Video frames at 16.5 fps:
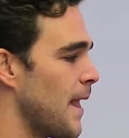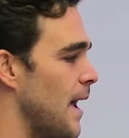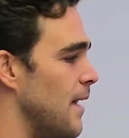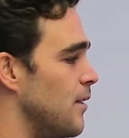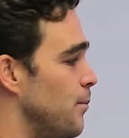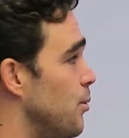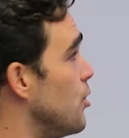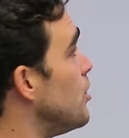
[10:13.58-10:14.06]

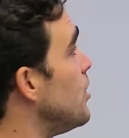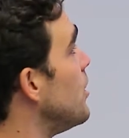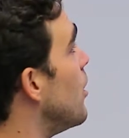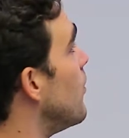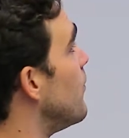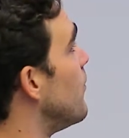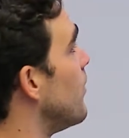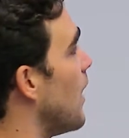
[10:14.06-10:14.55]
And the beauty
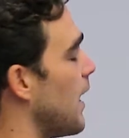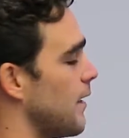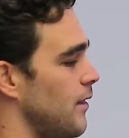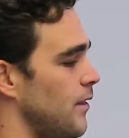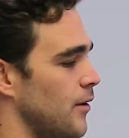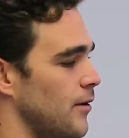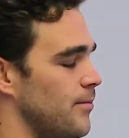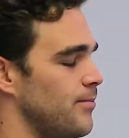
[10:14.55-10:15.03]
of
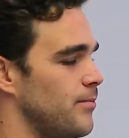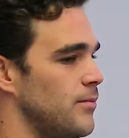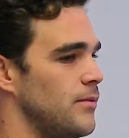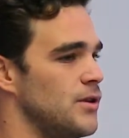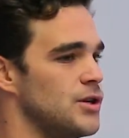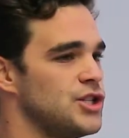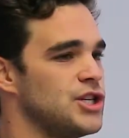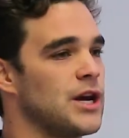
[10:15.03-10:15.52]
like the
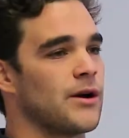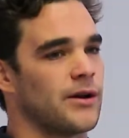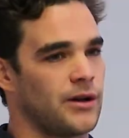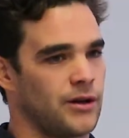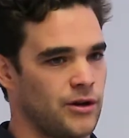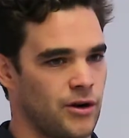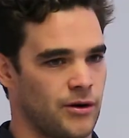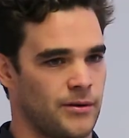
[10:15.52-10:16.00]

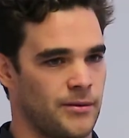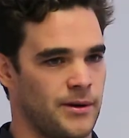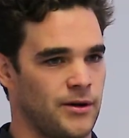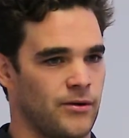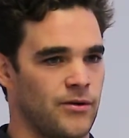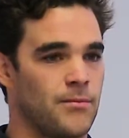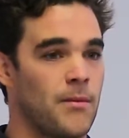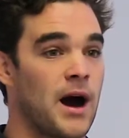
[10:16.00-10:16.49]
sharing
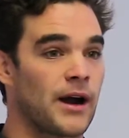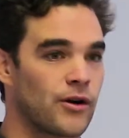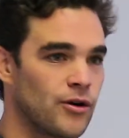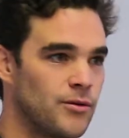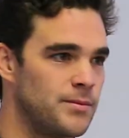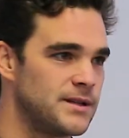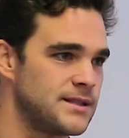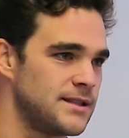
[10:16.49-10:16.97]
economy or the
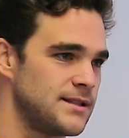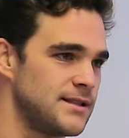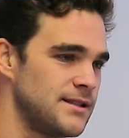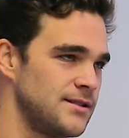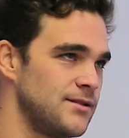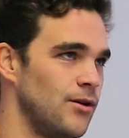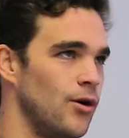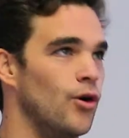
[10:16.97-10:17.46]
micro
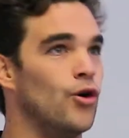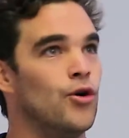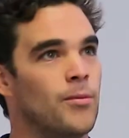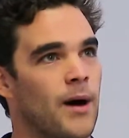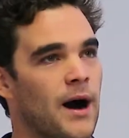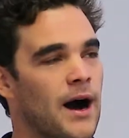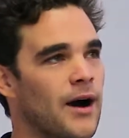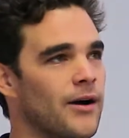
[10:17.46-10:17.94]
businesses or
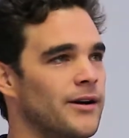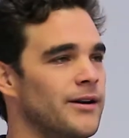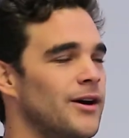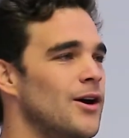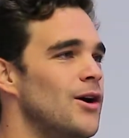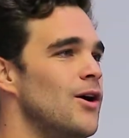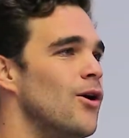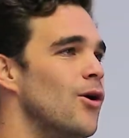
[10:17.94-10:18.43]
Uber and
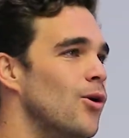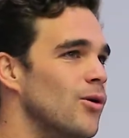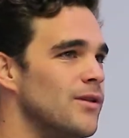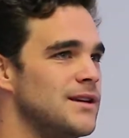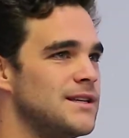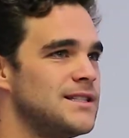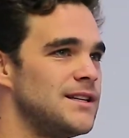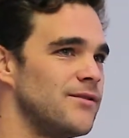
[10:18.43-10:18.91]

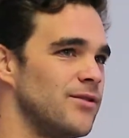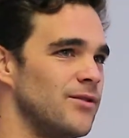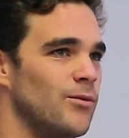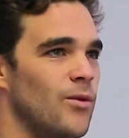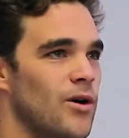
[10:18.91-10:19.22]
all these different